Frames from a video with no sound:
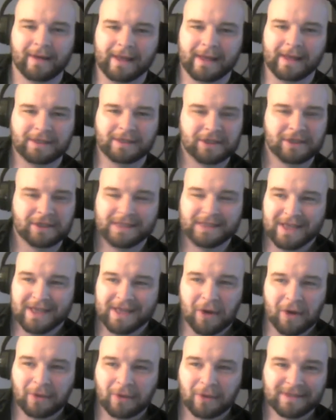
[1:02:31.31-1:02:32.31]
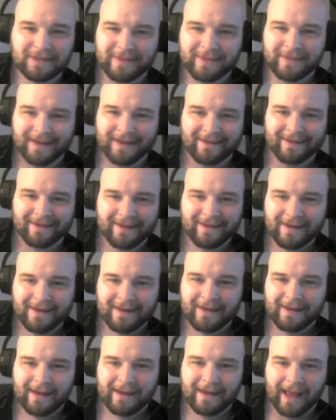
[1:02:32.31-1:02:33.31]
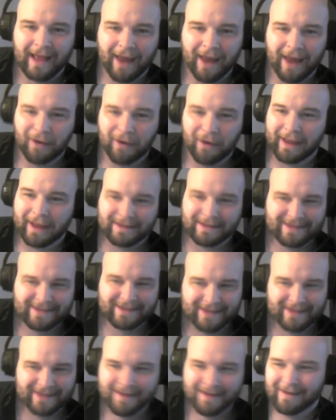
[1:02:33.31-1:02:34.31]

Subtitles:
It's just the ultimate arrogance.